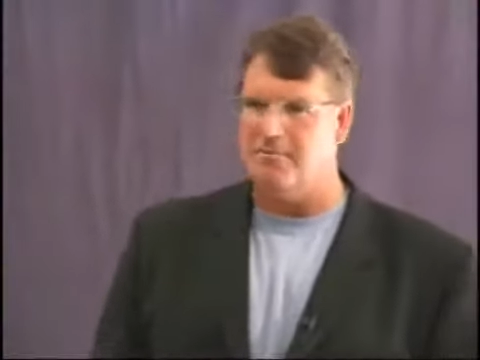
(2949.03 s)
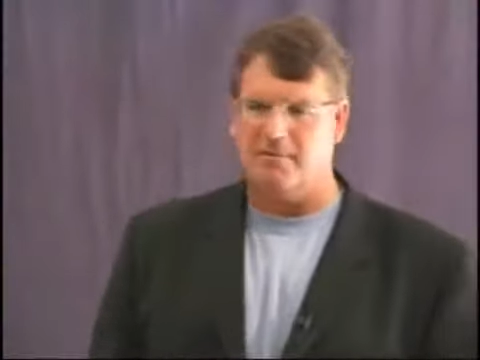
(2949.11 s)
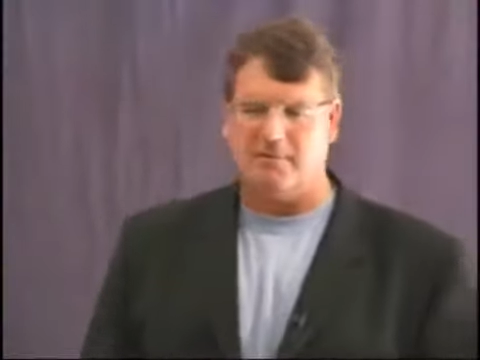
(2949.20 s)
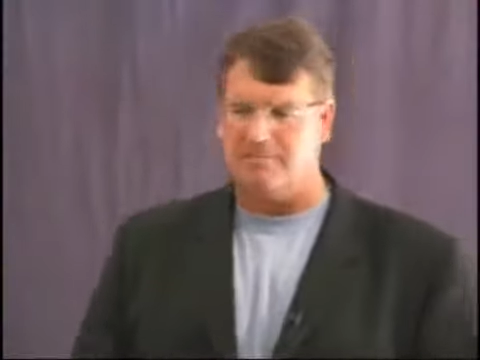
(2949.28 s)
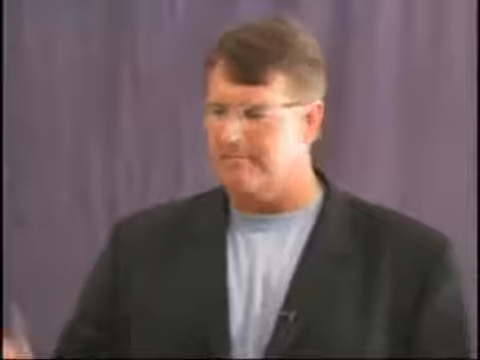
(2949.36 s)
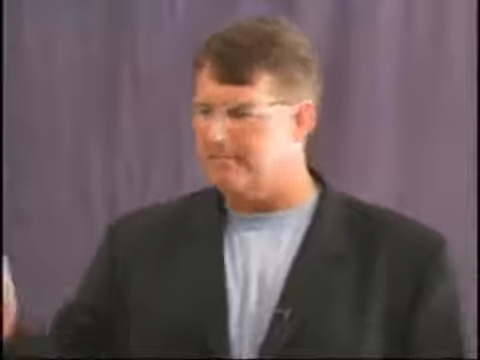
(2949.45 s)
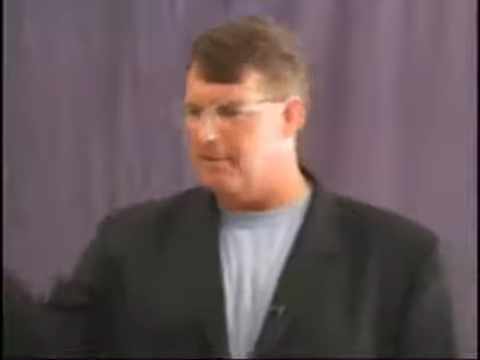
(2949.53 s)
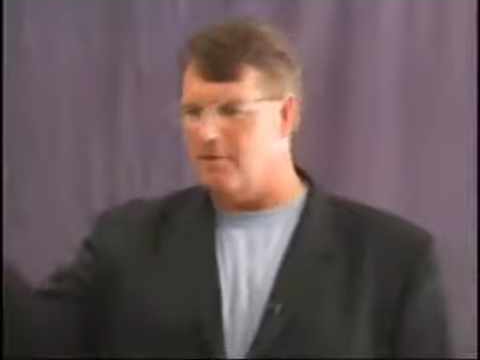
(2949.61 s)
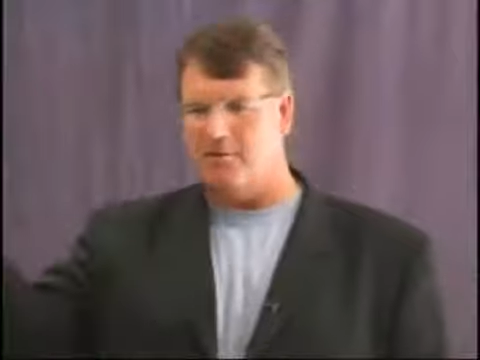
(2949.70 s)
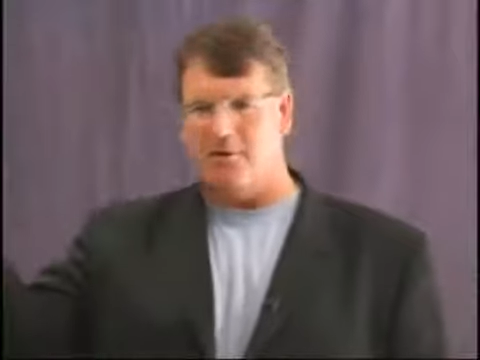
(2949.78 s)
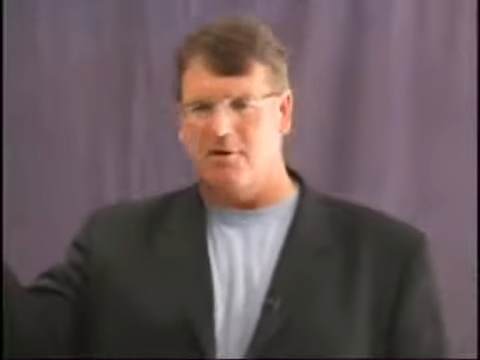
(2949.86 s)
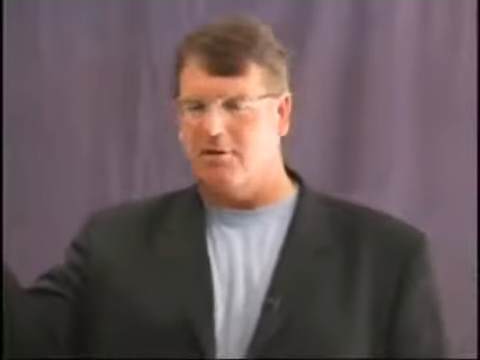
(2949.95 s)
and
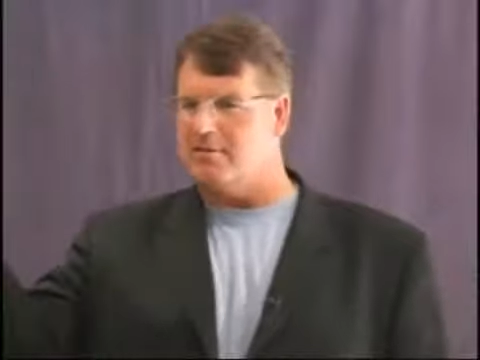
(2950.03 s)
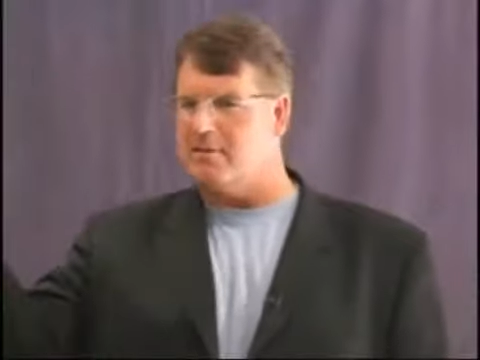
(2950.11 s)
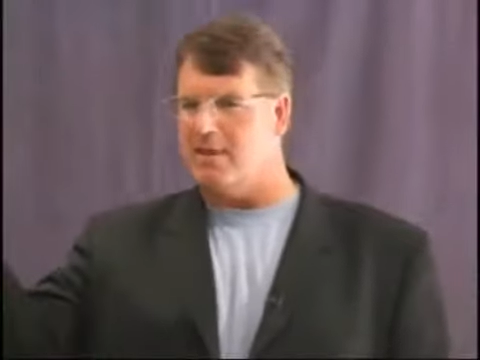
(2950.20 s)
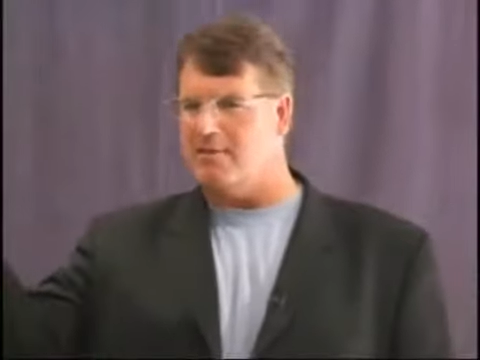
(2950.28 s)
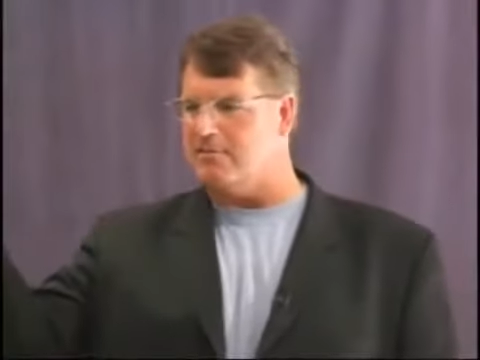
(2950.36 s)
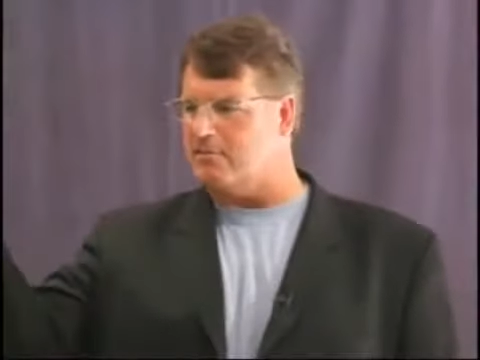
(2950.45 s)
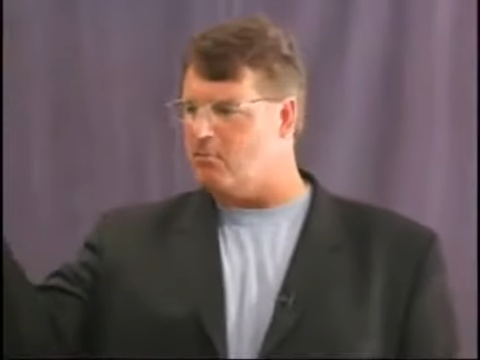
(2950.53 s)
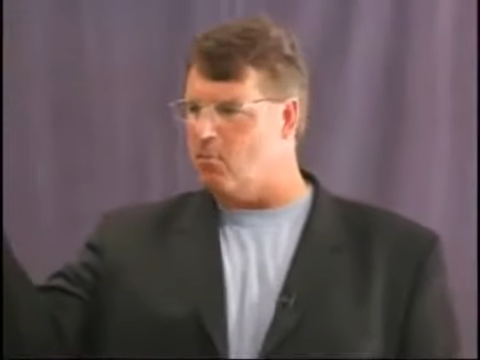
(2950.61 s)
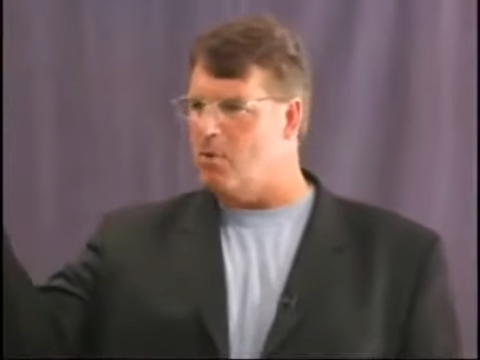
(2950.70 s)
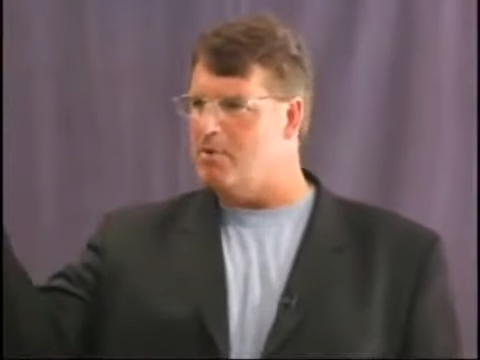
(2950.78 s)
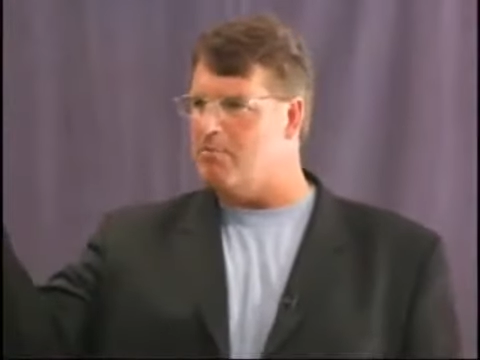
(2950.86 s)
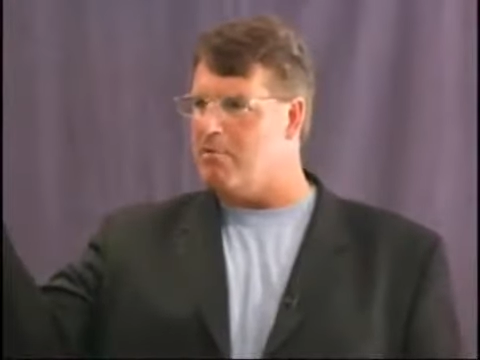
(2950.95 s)
all it takes is
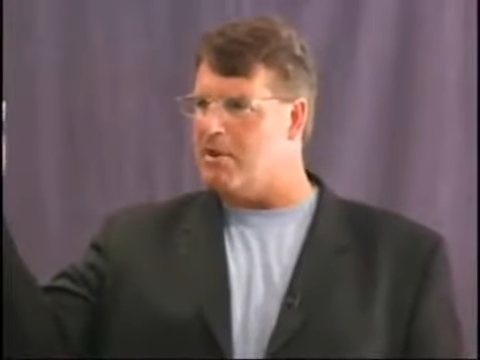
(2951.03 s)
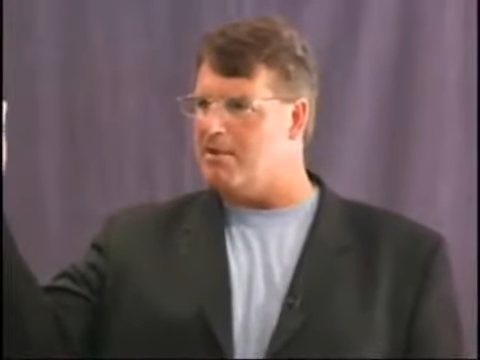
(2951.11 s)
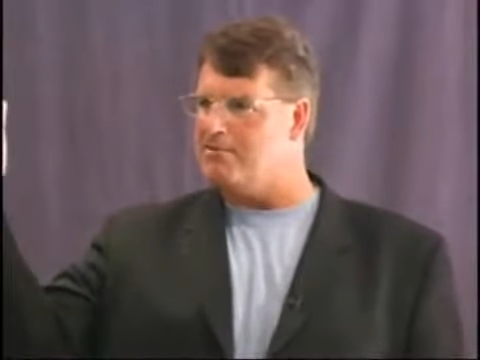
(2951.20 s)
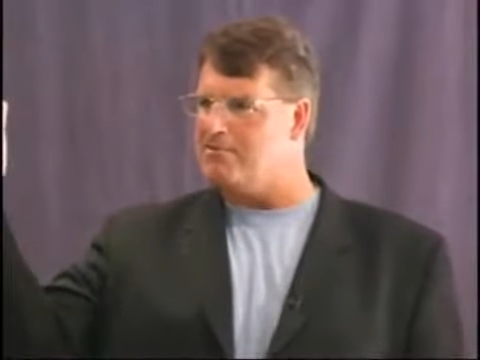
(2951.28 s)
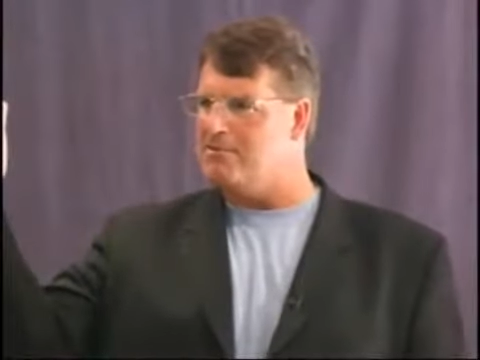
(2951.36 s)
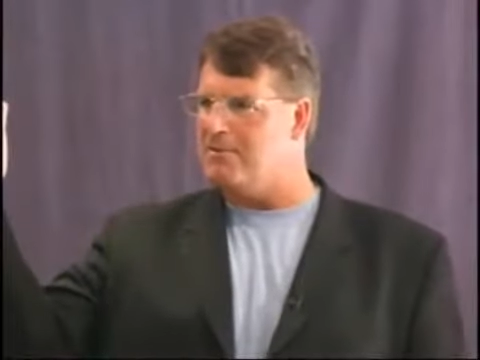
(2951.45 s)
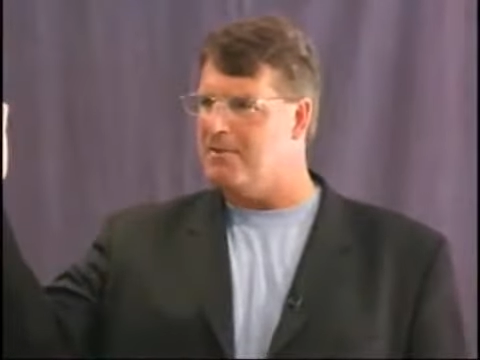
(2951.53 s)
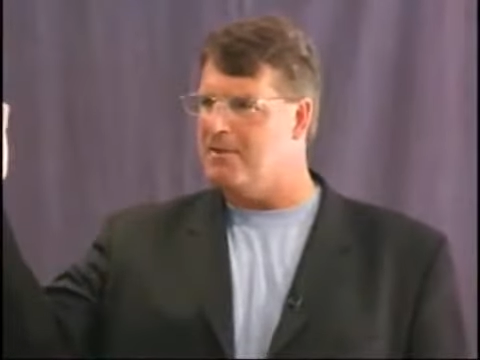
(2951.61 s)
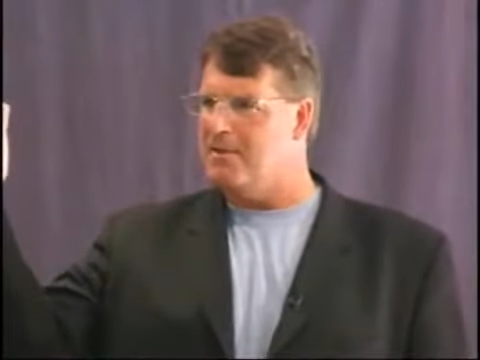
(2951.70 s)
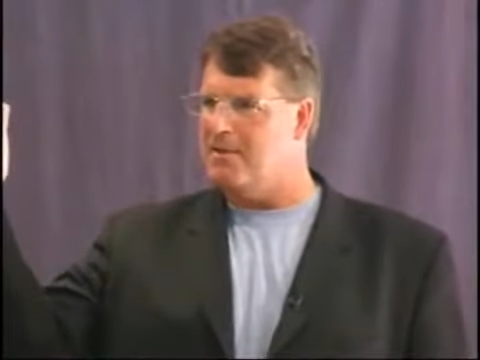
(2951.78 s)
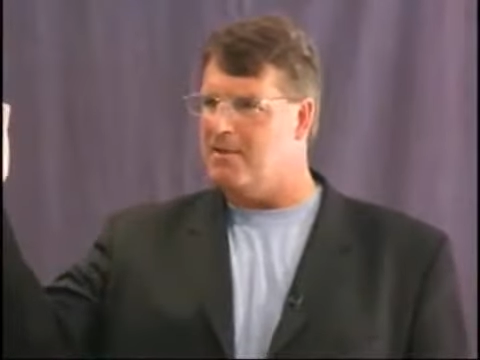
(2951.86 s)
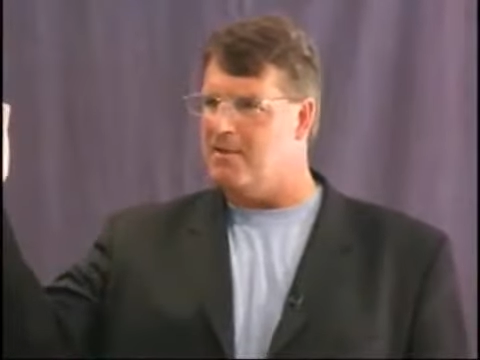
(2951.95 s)
one branch,
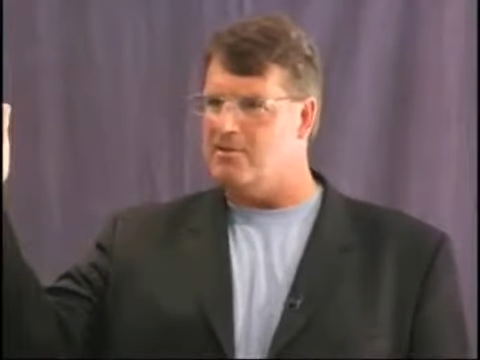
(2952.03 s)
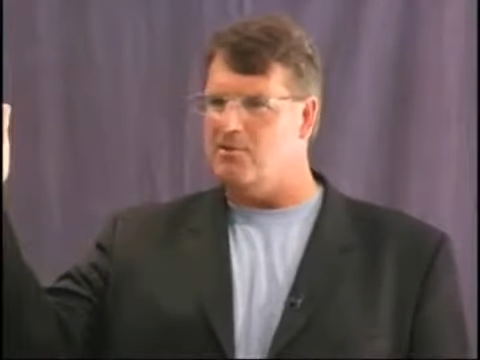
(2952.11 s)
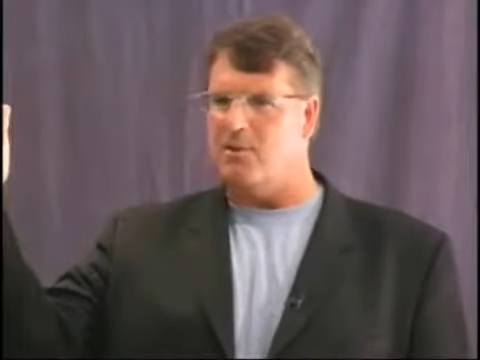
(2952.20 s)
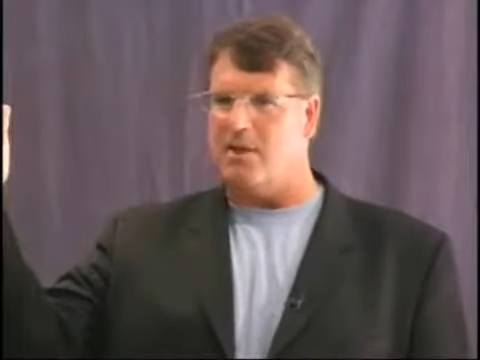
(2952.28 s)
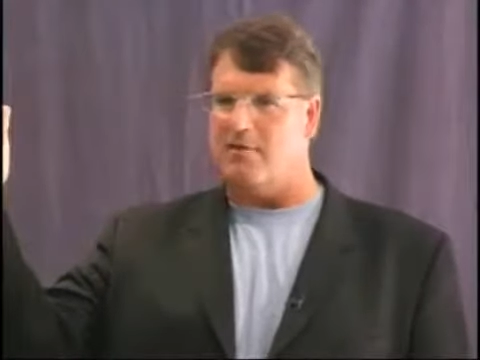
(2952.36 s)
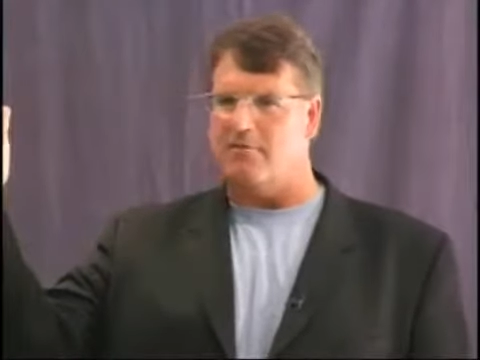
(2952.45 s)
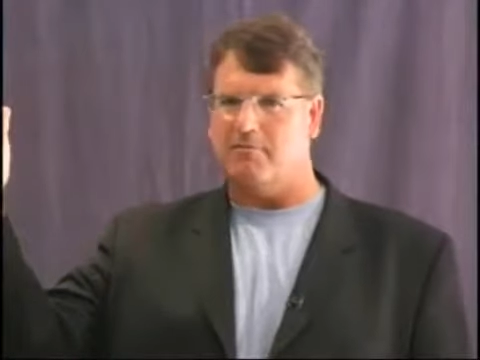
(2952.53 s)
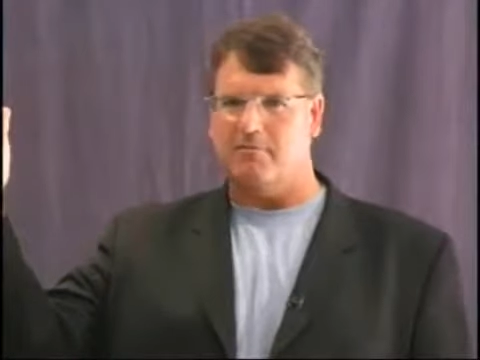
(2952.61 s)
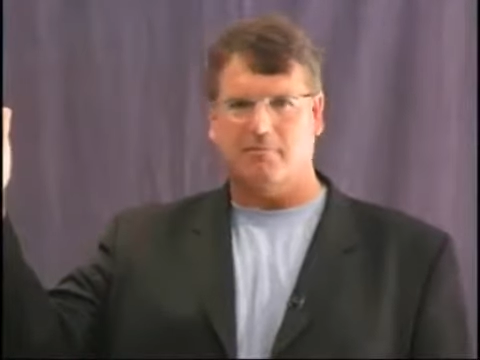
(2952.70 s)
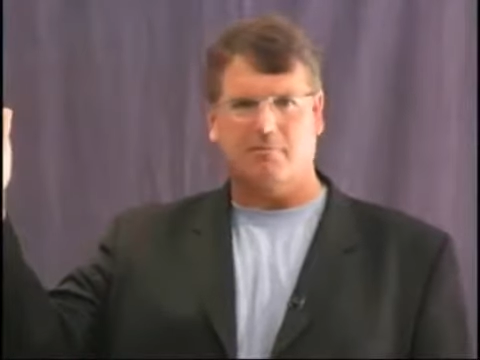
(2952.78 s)
and you'll have